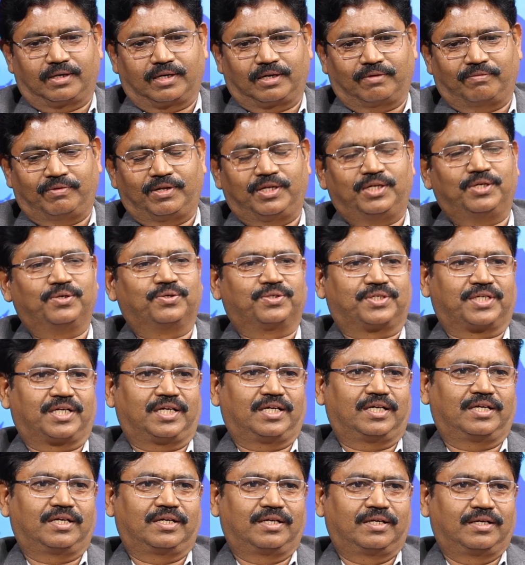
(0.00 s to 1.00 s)

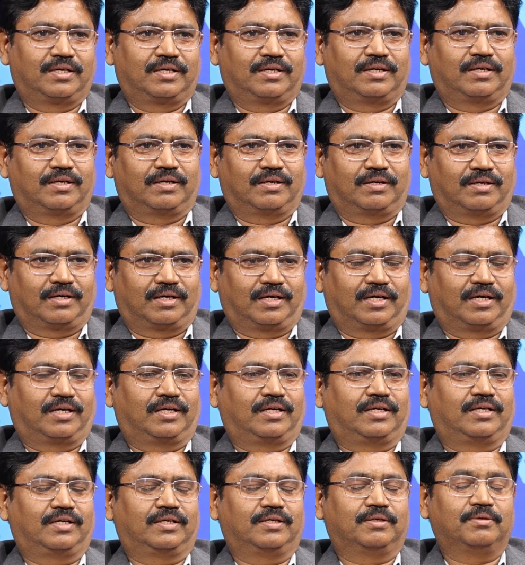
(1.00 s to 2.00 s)
revolution
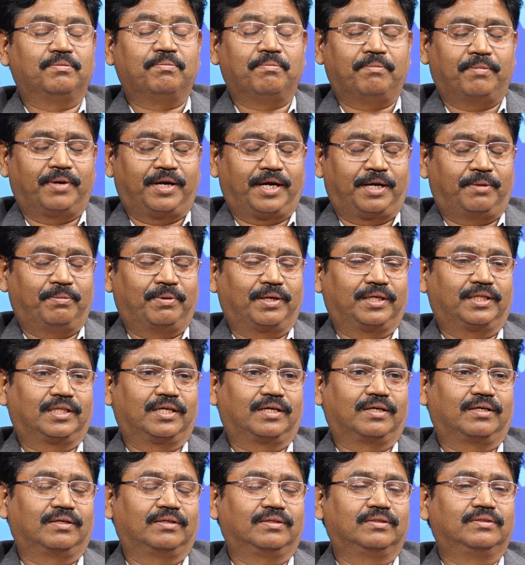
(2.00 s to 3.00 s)
are made by
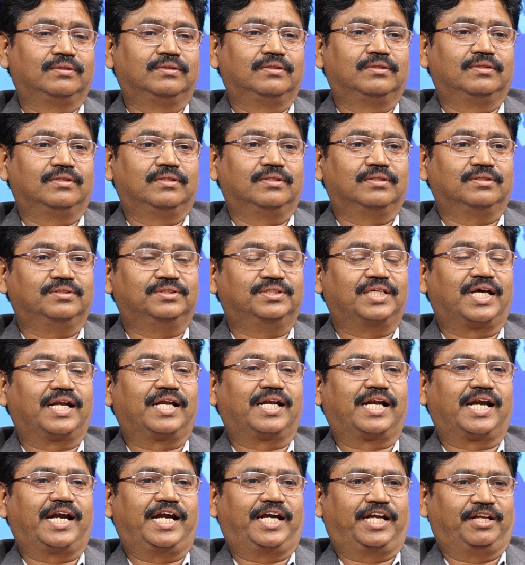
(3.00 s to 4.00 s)
the
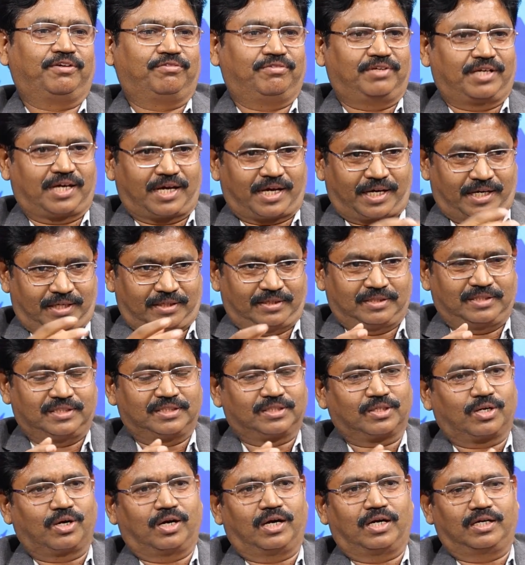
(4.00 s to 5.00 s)
generative AI.
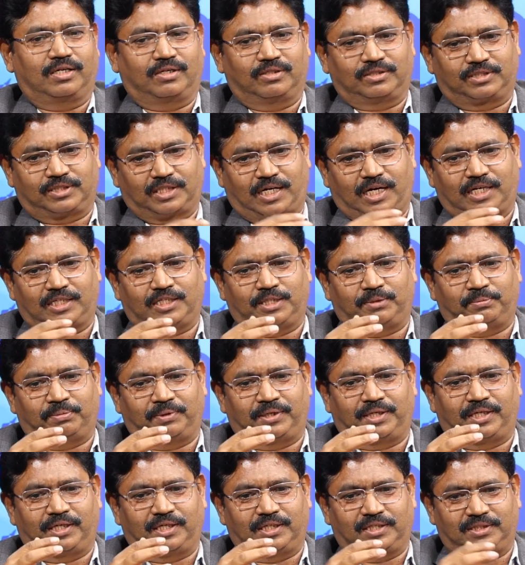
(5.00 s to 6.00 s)
It's called
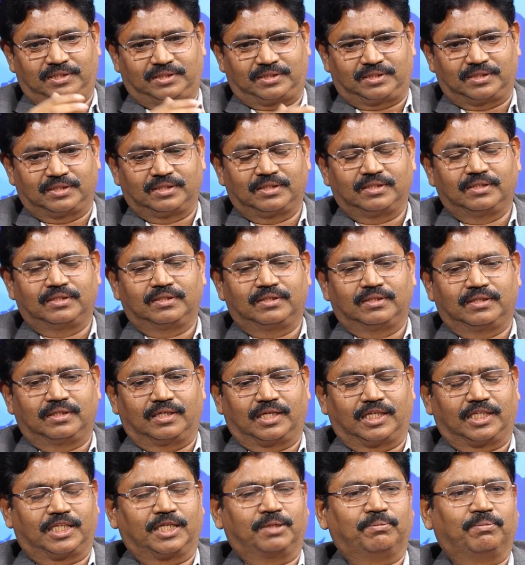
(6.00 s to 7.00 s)
ChatGPT is
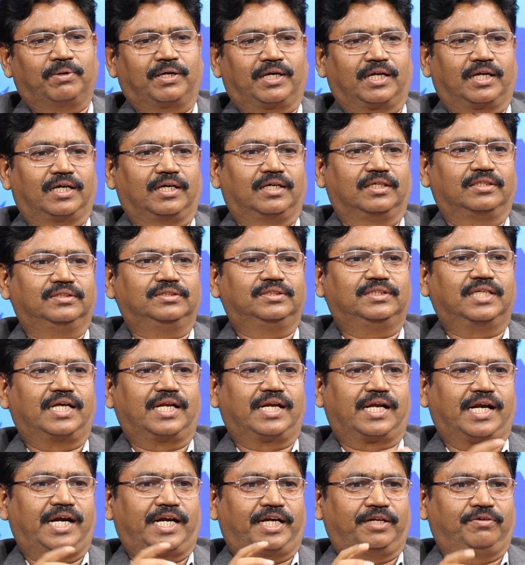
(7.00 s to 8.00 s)
nothing but a
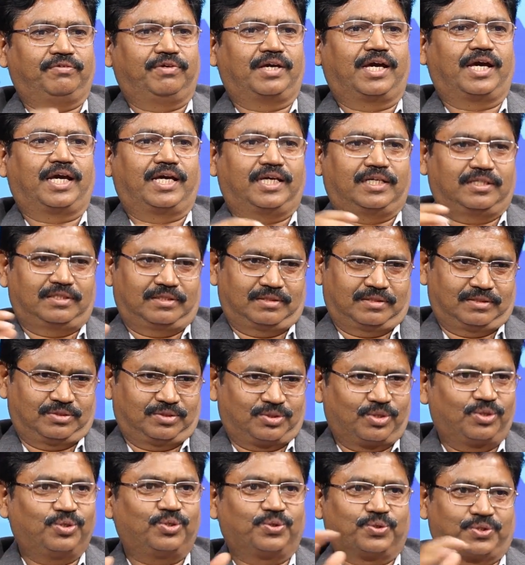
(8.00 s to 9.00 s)
generative AI
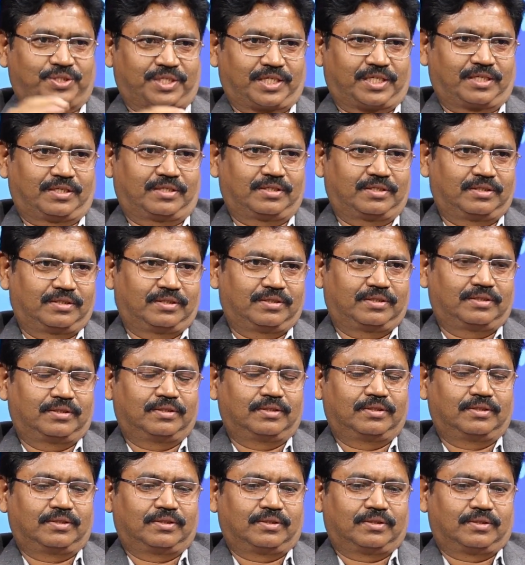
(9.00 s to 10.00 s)
solution.
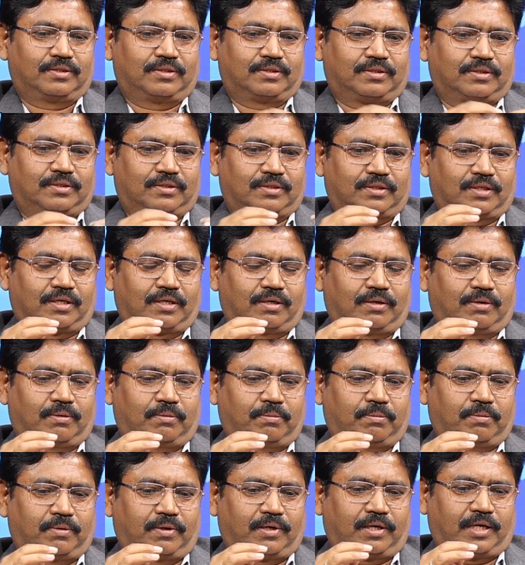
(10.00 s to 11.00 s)

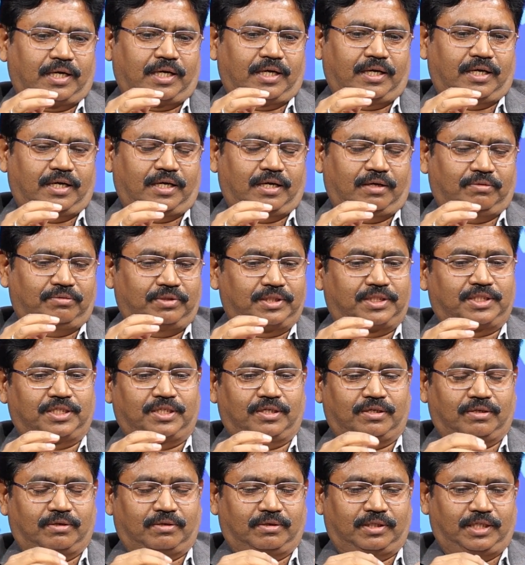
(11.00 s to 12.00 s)
So, and which
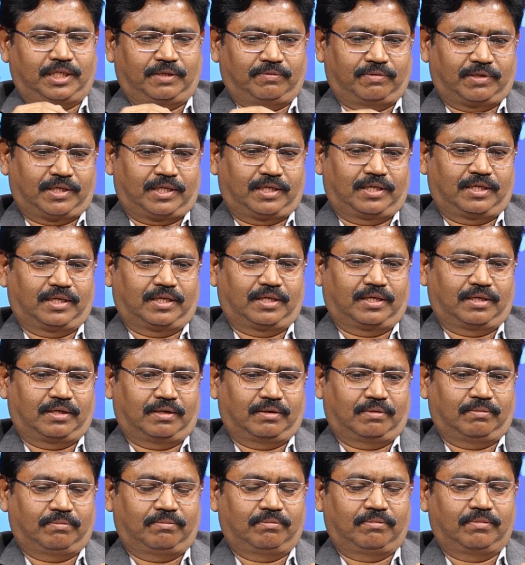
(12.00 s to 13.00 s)
even
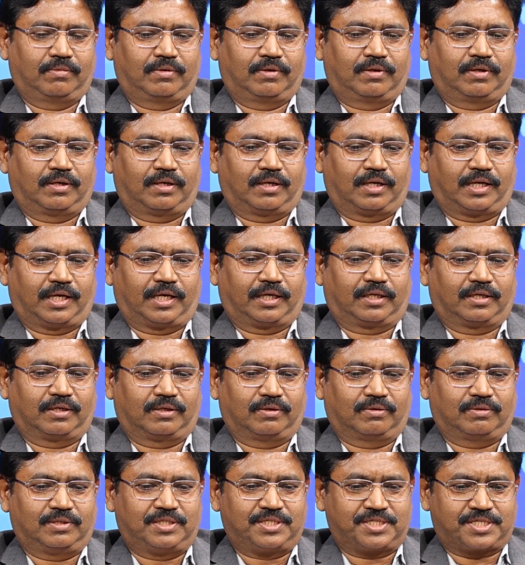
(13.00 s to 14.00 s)
like
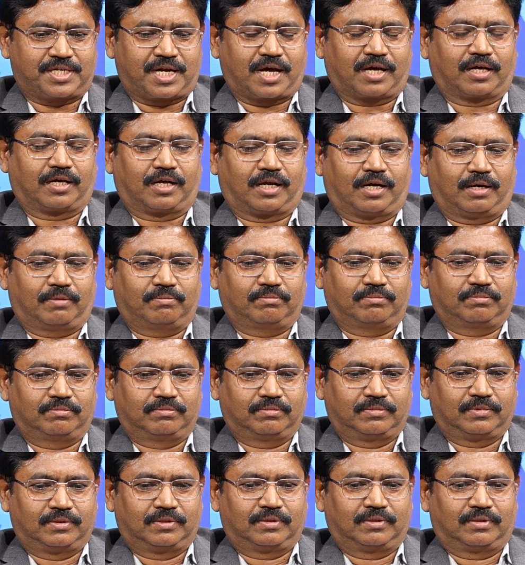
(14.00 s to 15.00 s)
Instagram
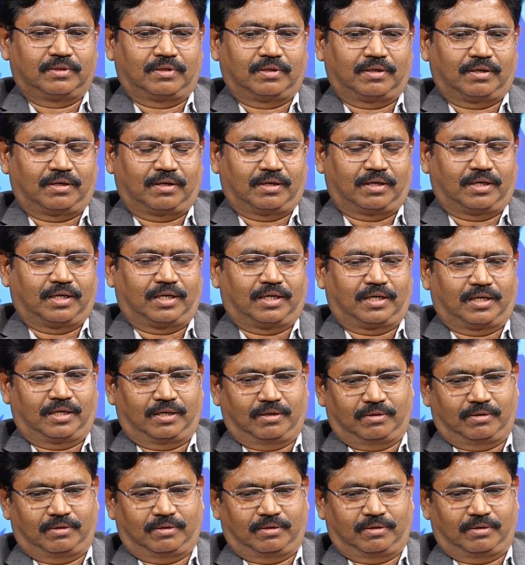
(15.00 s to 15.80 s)
or